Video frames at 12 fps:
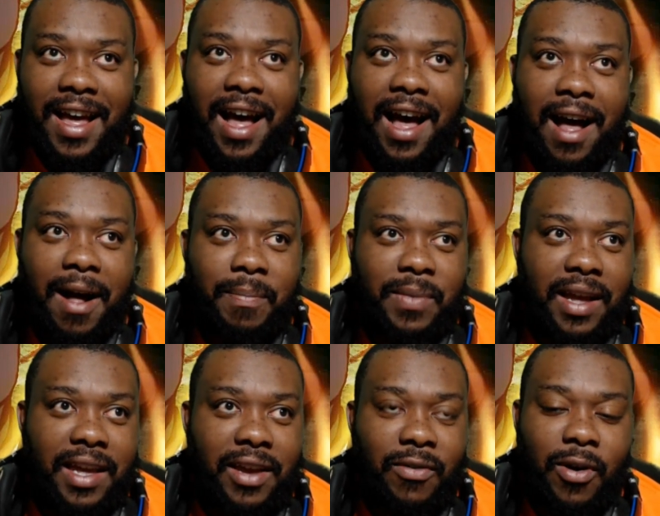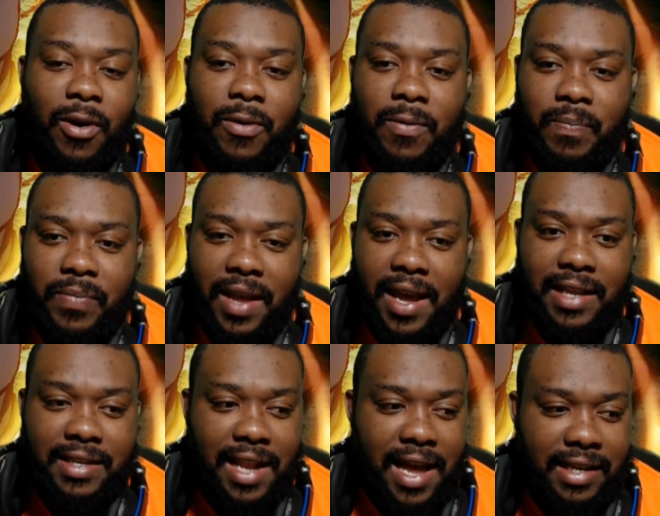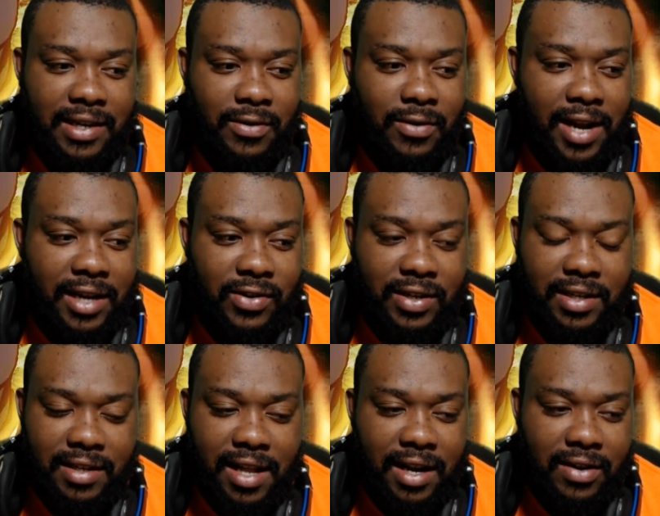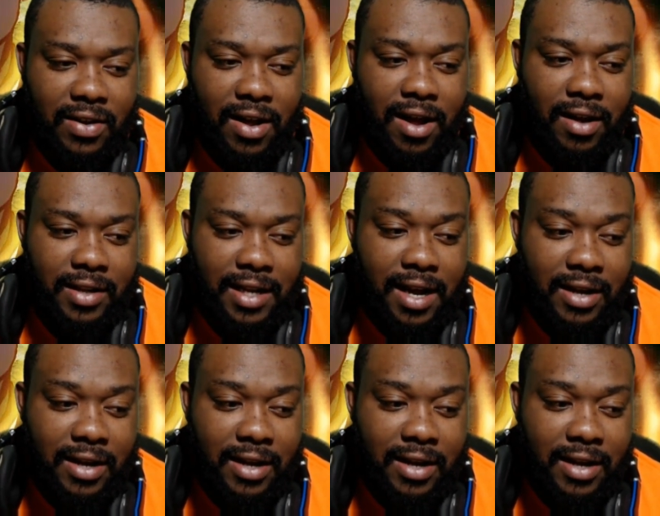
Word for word: the hero, the S-class hero that dresses like a dog.